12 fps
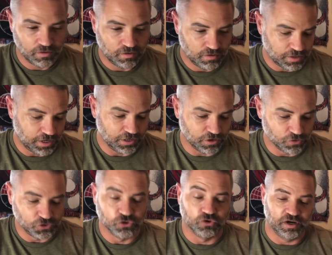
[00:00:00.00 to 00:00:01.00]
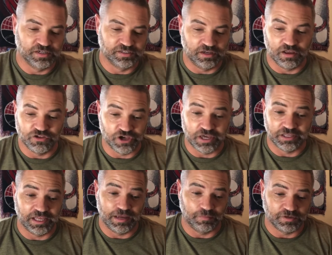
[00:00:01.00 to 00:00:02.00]
I didn't go too crazy on Jake
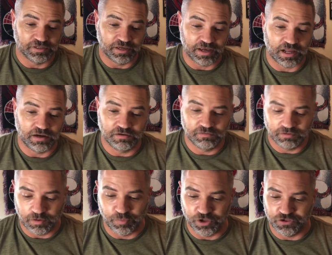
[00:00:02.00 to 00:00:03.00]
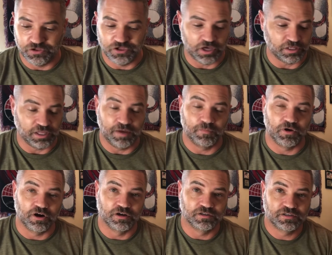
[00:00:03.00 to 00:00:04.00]
Lamb because I got a bunch of Jake Lamb
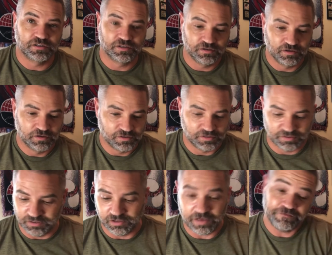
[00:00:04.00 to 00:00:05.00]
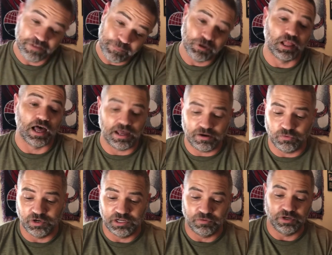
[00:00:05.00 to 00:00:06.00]
cards still. I flipped a lot
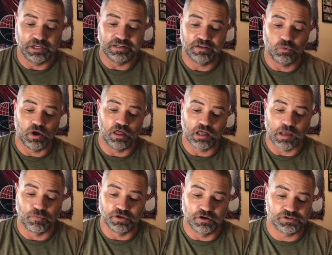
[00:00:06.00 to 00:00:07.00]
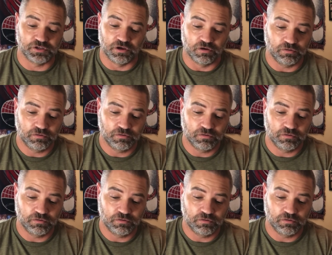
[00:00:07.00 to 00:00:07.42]
when he when he did well a couple years ago.